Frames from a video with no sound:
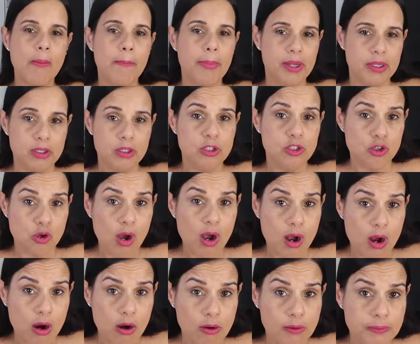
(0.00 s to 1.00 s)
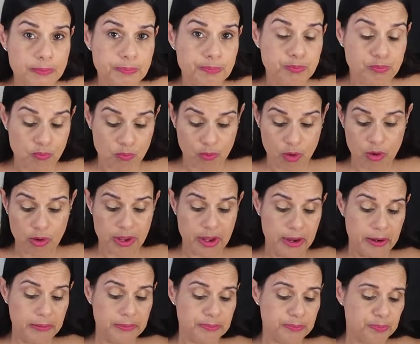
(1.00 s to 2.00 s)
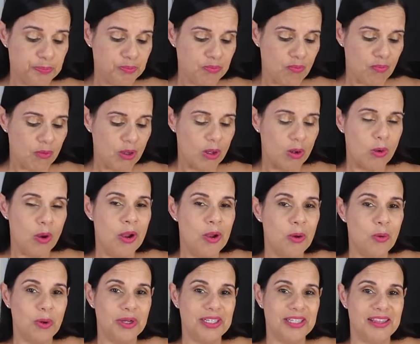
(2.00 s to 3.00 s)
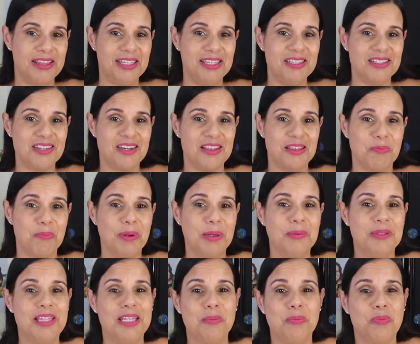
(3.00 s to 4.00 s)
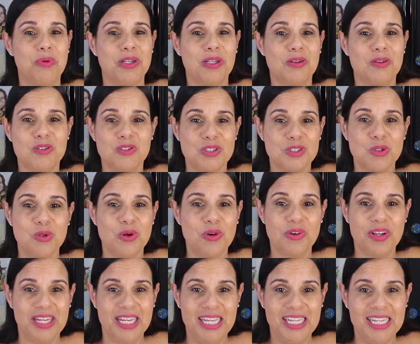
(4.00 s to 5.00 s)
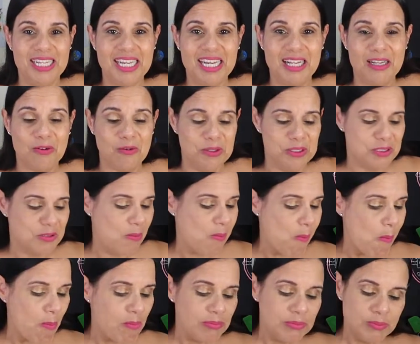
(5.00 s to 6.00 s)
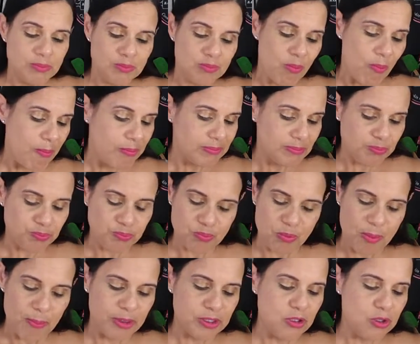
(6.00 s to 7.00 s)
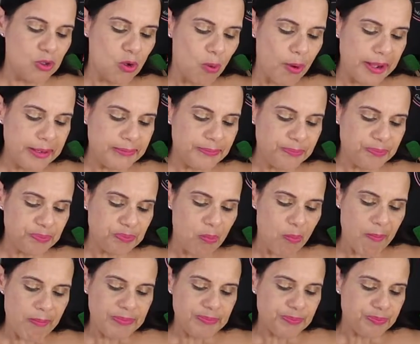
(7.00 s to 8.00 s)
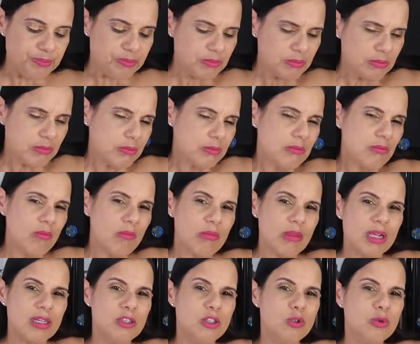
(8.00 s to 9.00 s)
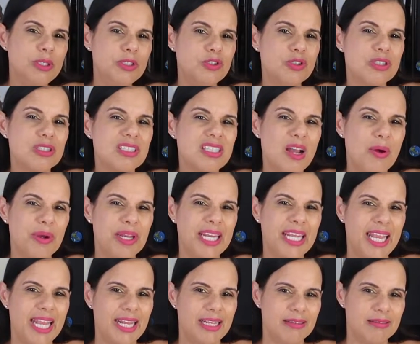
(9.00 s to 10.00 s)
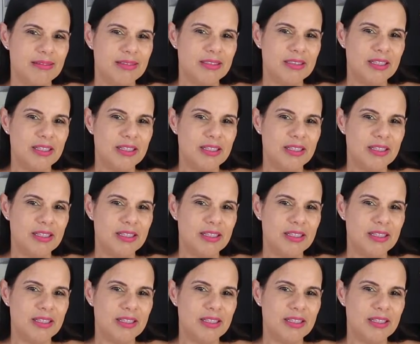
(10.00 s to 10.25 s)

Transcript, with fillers: but you are, okay? One of these, I think, pretty close to 280 calories. But you know what? Do it just now and again,